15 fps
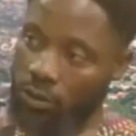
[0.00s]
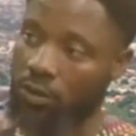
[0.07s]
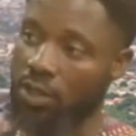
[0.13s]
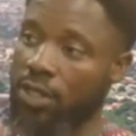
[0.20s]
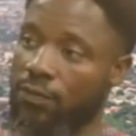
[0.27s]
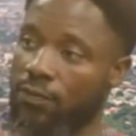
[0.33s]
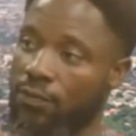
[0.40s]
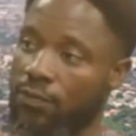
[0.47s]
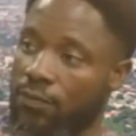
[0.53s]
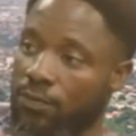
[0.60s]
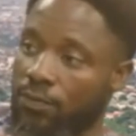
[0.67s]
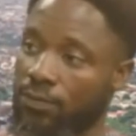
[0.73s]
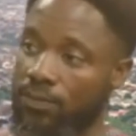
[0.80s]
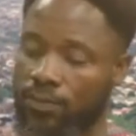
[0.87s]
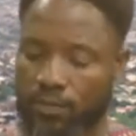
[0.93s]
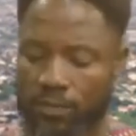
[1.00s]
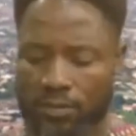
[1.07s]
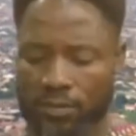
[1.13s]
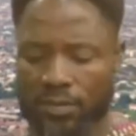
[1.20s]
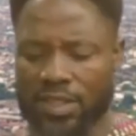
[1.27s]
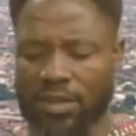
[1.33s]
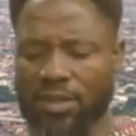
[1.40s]
You leave.
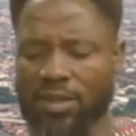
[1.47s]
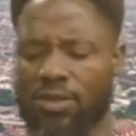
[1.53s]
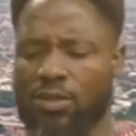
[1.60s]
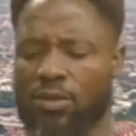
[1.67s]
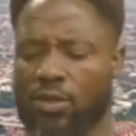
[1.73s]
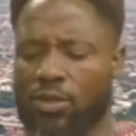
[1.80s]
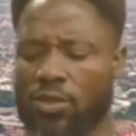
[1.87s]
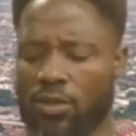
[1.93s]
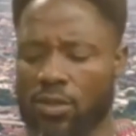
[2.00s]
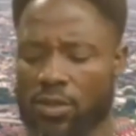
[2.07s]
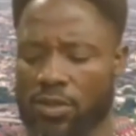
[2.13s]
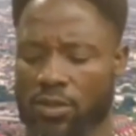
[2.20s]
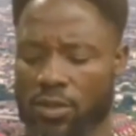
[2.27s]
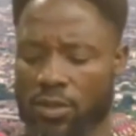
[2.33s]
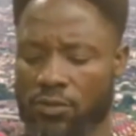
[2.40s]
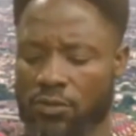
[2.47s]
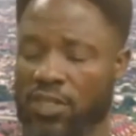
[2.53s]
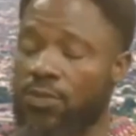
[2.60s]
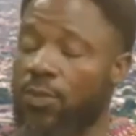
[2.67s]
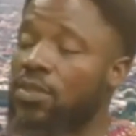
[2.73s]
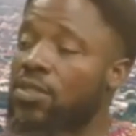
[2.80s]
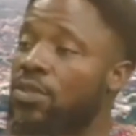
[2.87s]
It's not just the
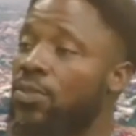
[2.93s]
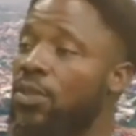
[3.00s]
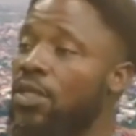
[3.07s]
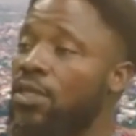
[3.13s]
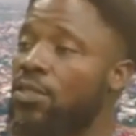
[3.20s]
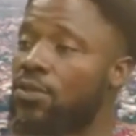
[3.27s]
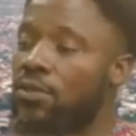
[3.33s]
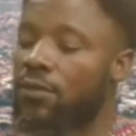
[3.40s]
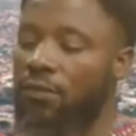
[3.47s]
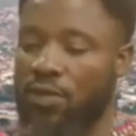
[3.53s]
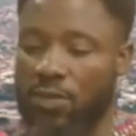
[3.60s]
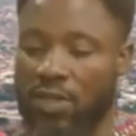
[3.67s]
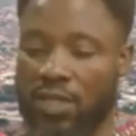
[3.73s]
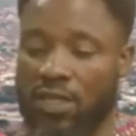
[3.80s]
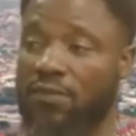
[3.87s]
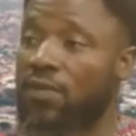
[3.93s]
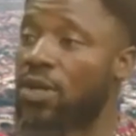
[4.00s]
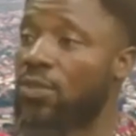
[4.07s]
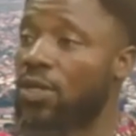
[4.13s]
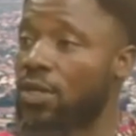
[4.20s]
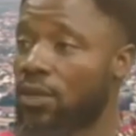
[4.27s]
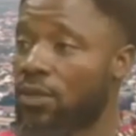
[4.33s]
responsibility of immediate
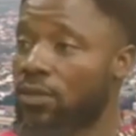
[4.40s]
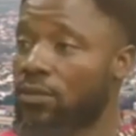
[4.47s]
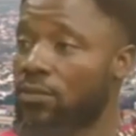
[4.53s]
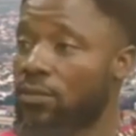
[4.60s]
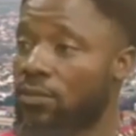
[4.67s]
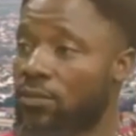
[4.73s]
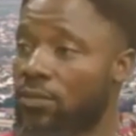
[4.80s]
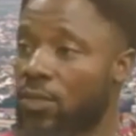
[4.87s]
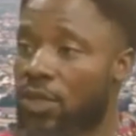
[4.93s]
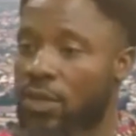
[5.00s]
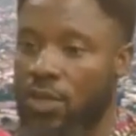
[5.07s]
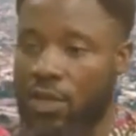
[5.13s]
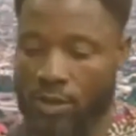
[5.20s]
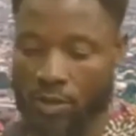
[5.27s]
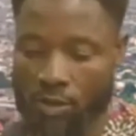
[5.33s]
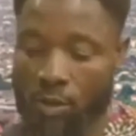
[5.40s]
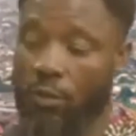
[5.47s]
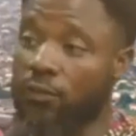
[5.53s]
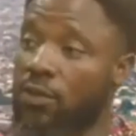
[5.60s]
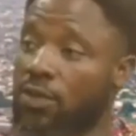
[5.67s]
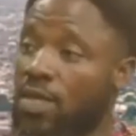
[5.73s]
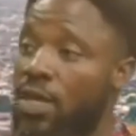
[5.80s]
family. Some
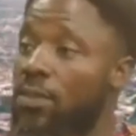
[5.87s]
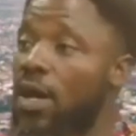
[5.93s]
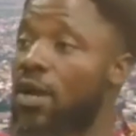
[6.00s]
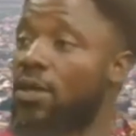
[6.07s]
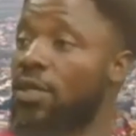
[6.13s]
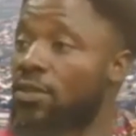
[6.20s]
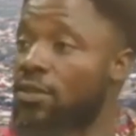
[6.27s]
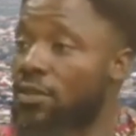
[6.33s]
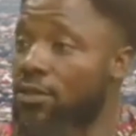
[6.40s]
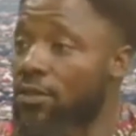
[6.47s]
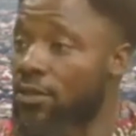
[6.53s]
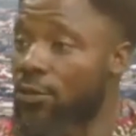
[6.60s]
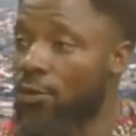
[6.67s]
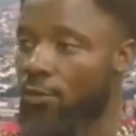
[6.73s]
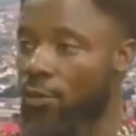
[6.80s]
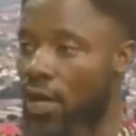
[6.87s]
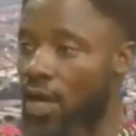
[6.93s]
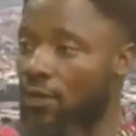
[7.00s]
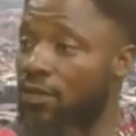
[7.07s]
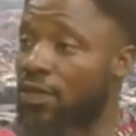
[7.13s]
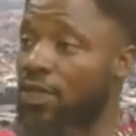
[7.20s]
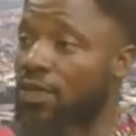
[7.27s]
of us are married. We
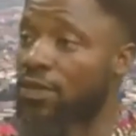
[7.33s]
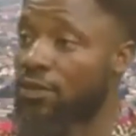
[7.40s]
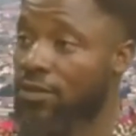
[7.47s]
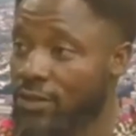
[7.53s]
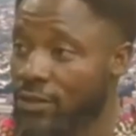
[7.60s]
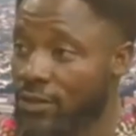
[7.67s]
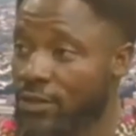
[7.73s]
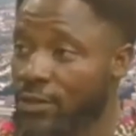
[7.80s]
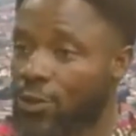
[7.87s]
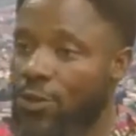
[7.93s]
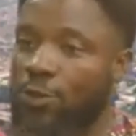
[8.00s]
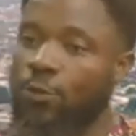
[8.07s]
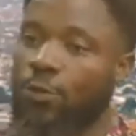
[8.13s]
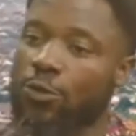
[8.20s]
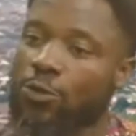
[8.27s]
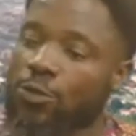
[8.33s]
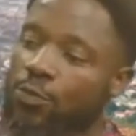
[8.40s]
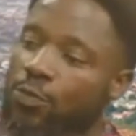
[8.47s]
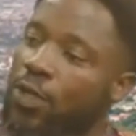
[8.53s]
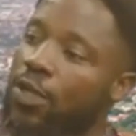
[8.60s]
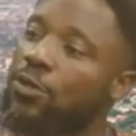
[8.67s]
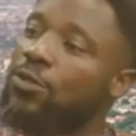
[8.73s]
have kids. You want
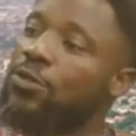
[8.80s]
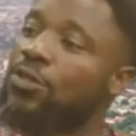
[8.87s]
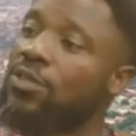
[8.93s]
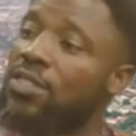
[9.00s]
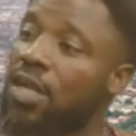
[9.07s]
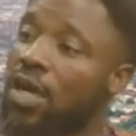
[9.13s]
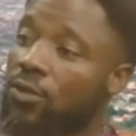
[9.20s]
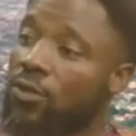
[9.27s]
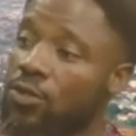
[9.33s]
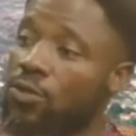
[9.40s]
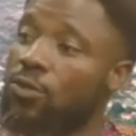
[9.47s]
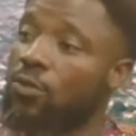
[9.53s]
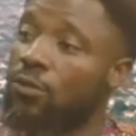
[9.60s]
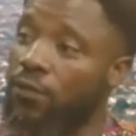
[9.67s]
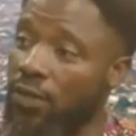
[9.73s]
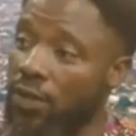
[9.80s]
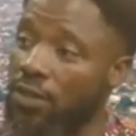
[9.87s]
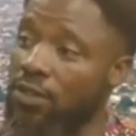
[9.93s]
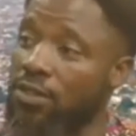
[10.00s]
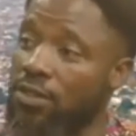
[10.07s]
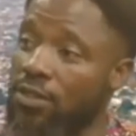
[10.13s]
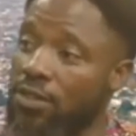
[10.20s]
to pay your child's school
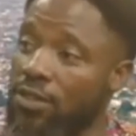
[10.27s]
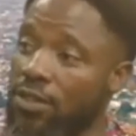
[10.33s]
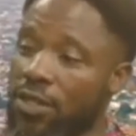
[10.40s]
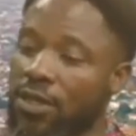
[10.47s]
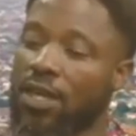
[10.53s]
fees.